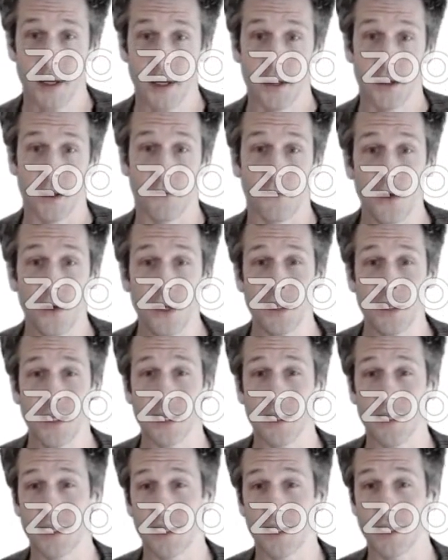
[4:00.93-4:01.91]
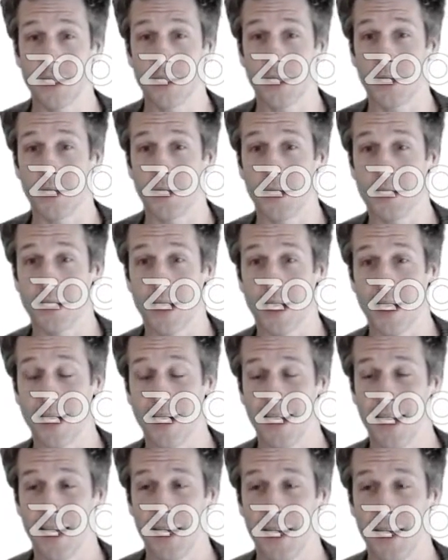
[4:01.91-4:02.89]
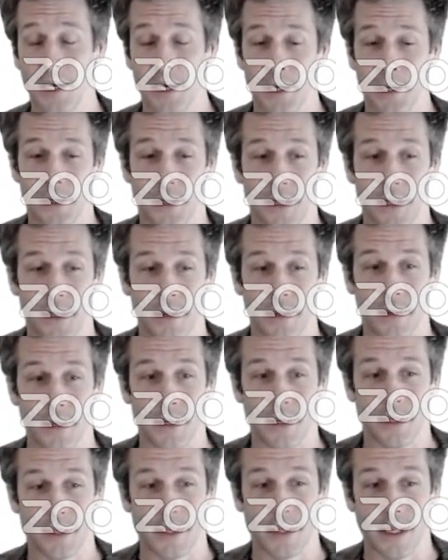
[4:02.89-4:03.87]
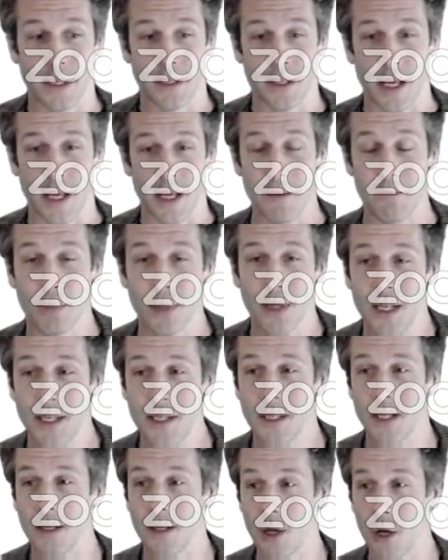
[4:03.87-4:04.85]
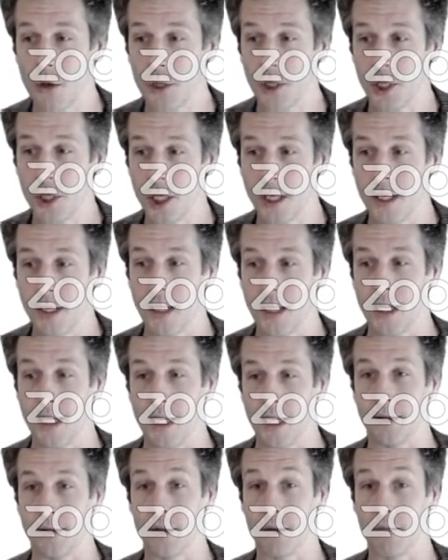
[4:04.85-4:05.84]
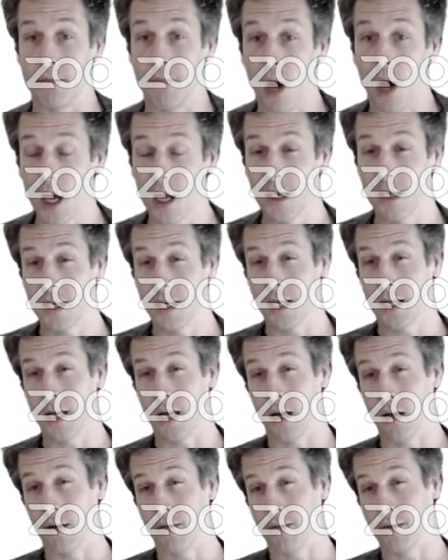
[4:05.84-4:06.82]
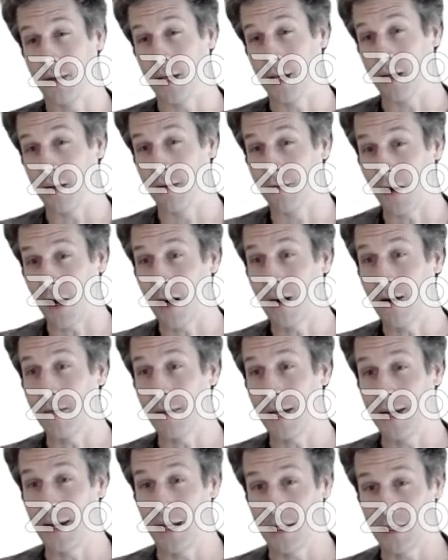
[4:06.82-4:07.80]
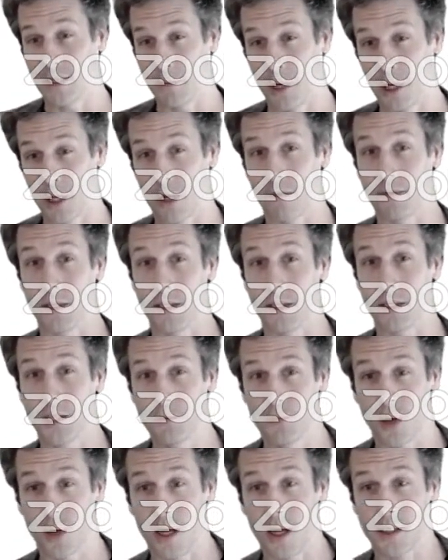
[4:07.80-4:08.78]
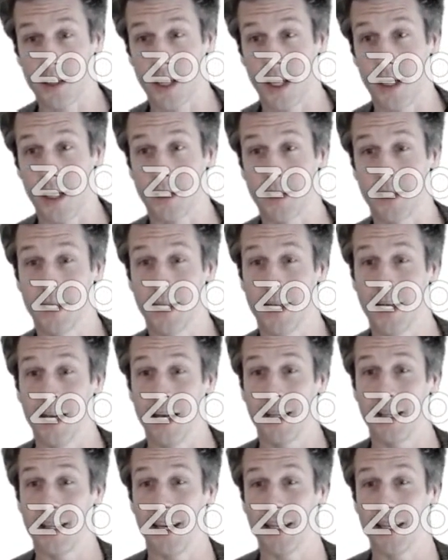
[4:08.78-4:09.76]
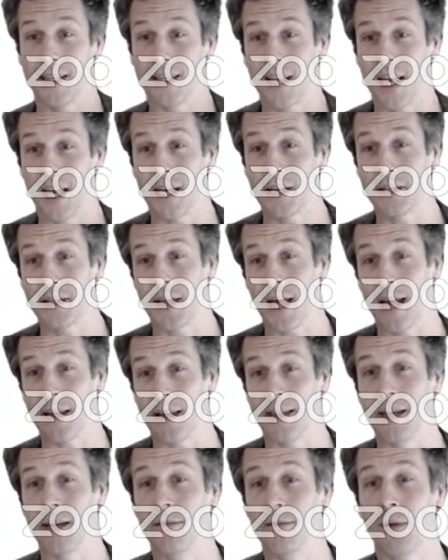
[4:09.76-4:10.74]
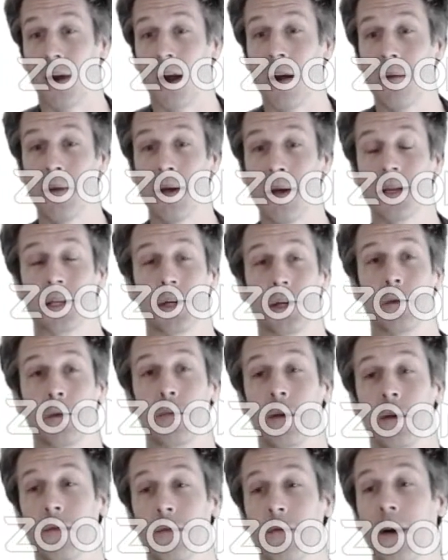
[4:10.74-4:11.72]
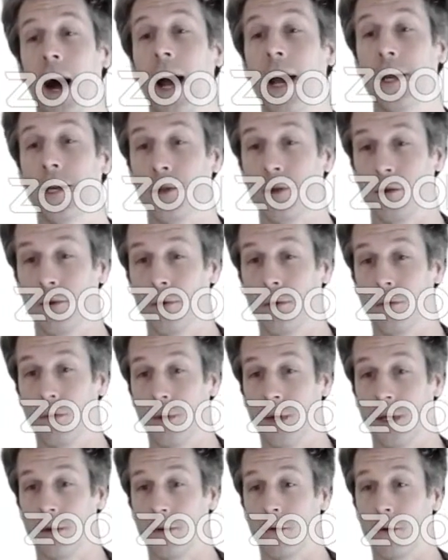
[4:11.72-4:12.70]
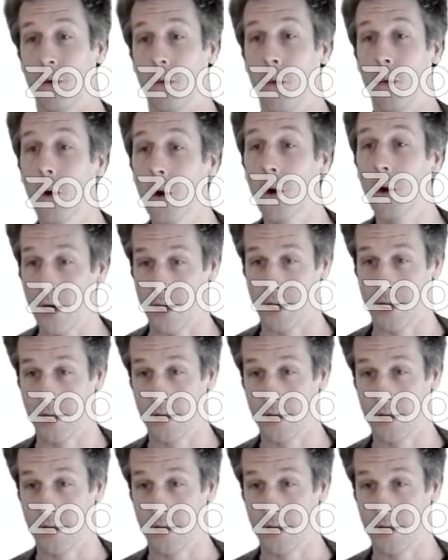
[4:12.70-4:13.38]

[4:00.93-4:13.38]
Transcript: The first thing to consider is that there's this implicit notion in the modeling of the environment as a Markov decision process that says that the environment is going to provide you with a reward.